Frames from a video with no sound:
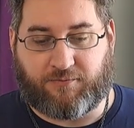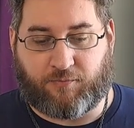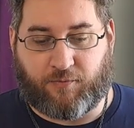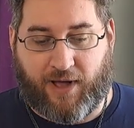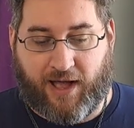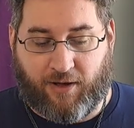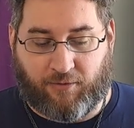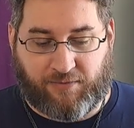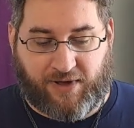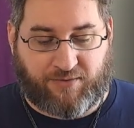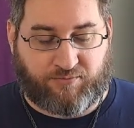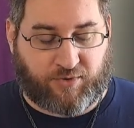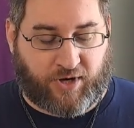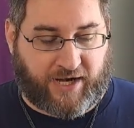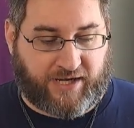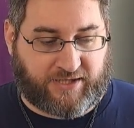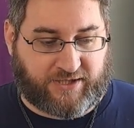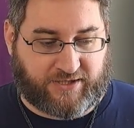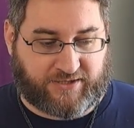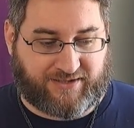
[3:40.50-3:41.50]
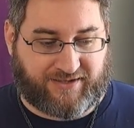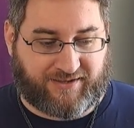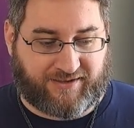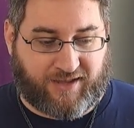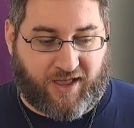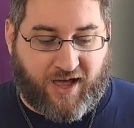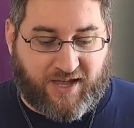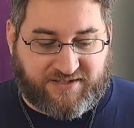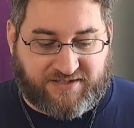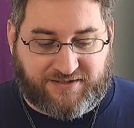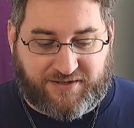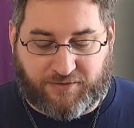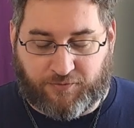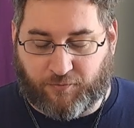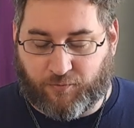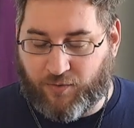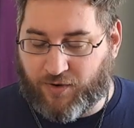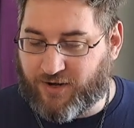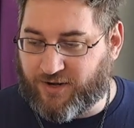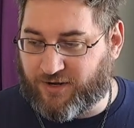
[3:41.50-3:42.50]
wow, my brain just lost the
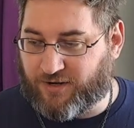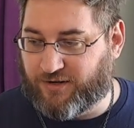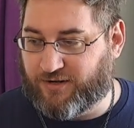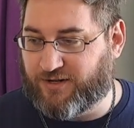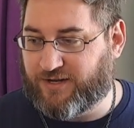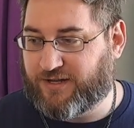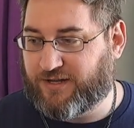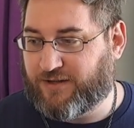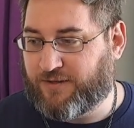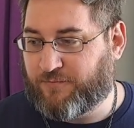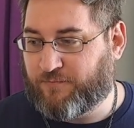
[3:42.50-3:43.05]
word.